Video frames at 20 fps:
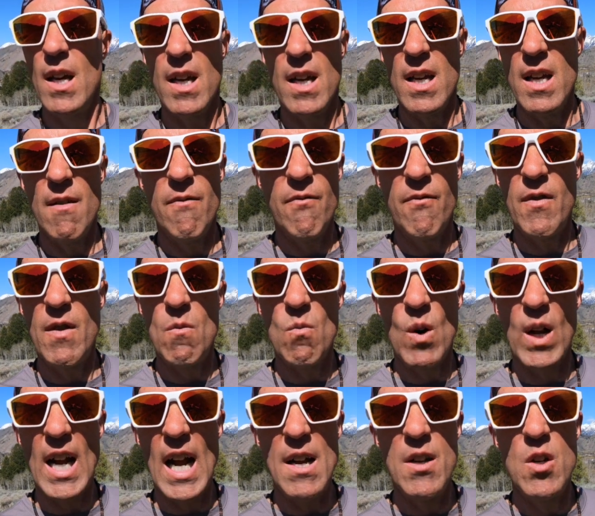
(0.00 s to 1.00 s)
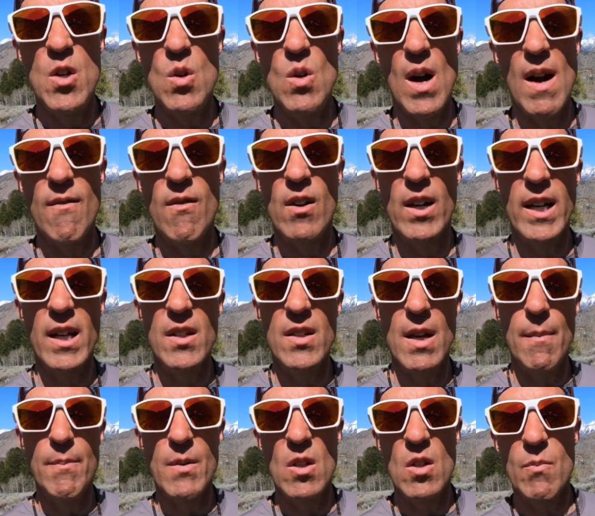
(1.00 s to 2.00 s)
if and when I do ever
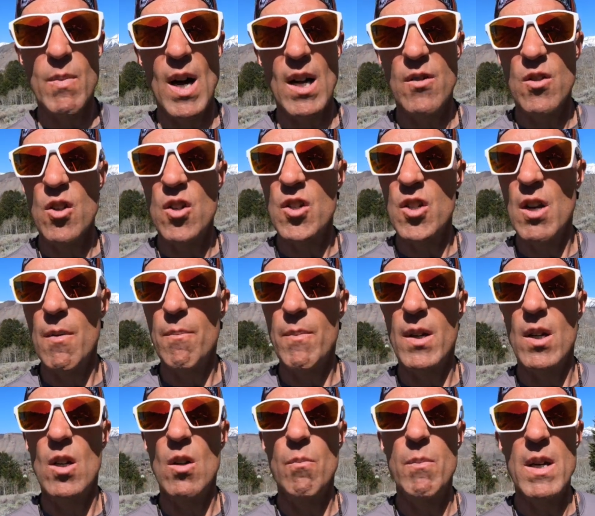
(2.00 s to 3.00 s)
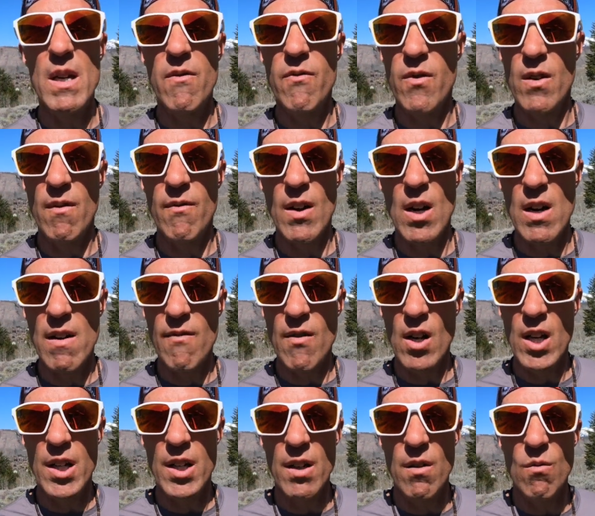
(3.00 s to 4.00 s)
accept a sponsorship, it'll be for a very,
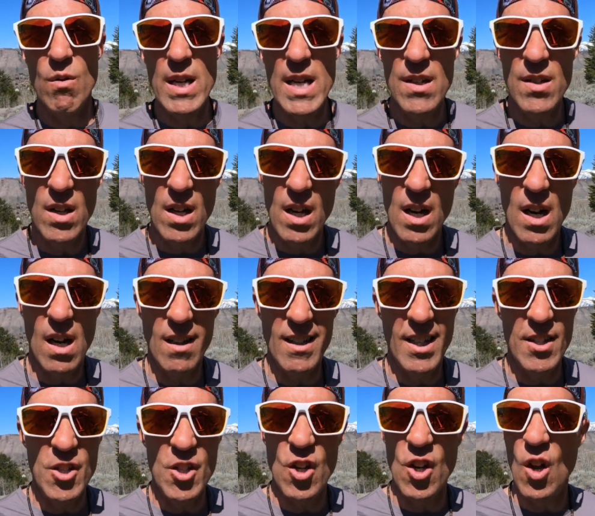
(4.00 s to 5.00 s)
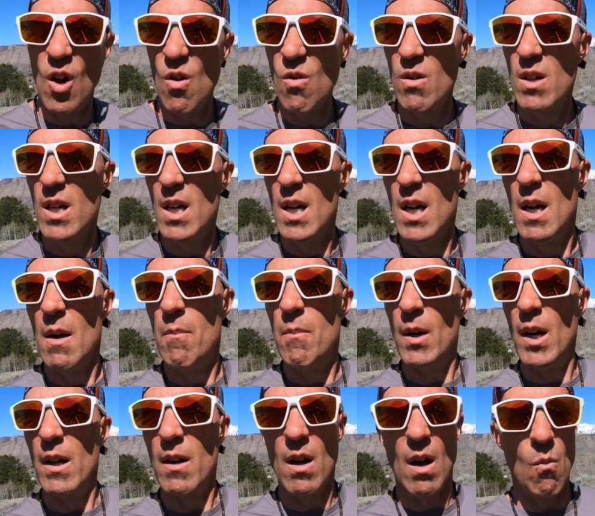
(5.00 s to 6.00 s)
very good reason, and I'll let you know.
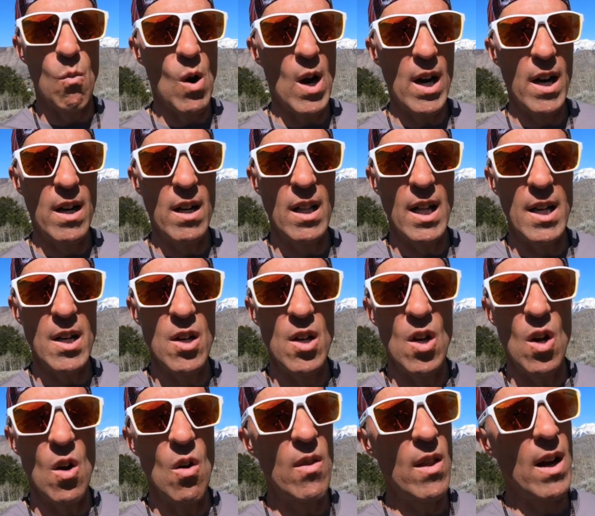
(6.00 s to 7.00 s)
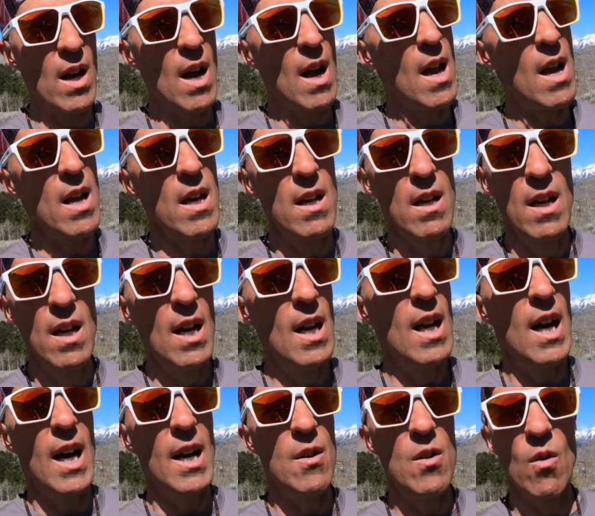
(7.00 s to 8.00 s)
But I wanted to let you know that I
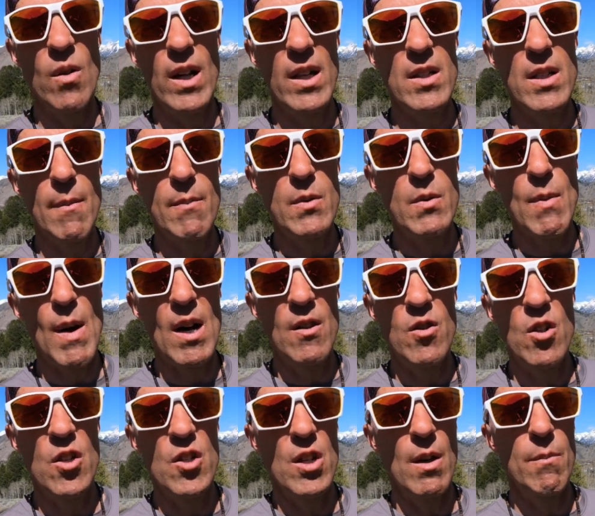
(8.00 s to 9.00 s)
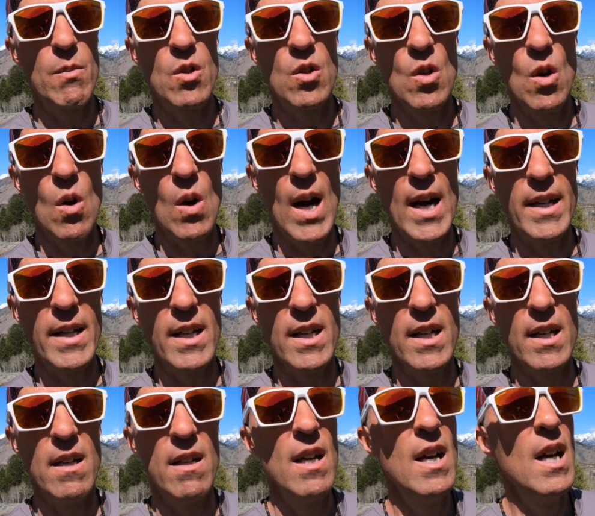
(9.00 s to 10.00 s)
don't accept sponsorships, so I
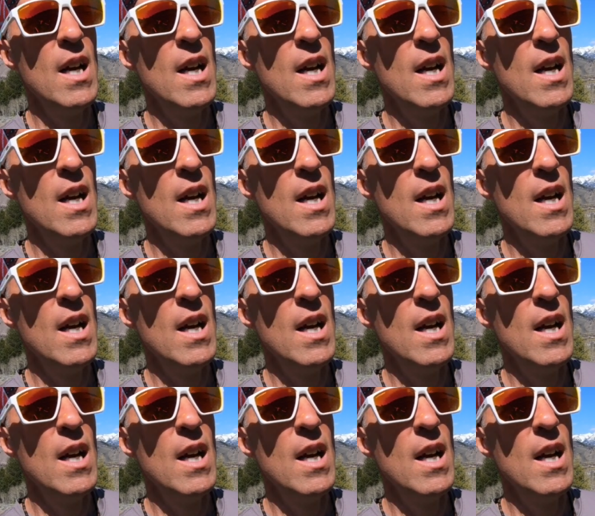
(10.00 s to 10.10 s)
can